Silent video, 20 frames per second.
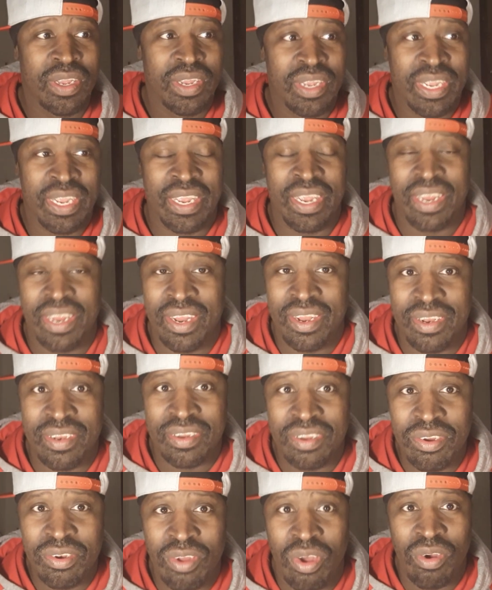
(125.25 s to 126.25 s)
and,
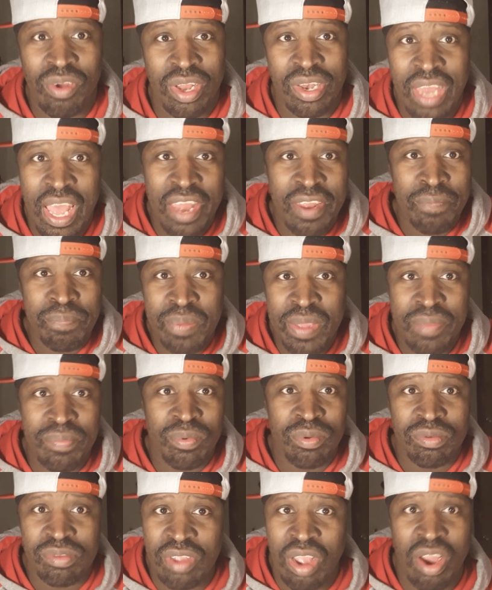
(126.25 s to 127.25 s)
you know, a lot of
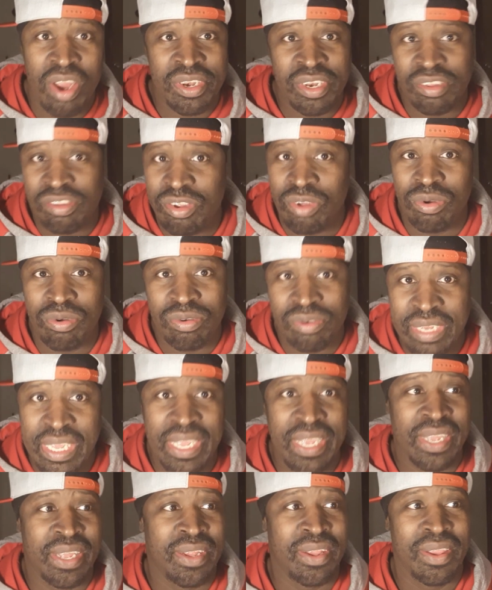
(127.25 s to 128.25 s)
people starting to tune
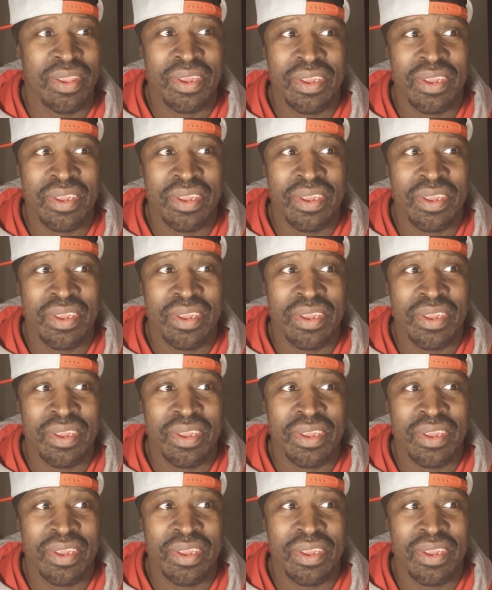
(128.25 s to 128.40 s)
in,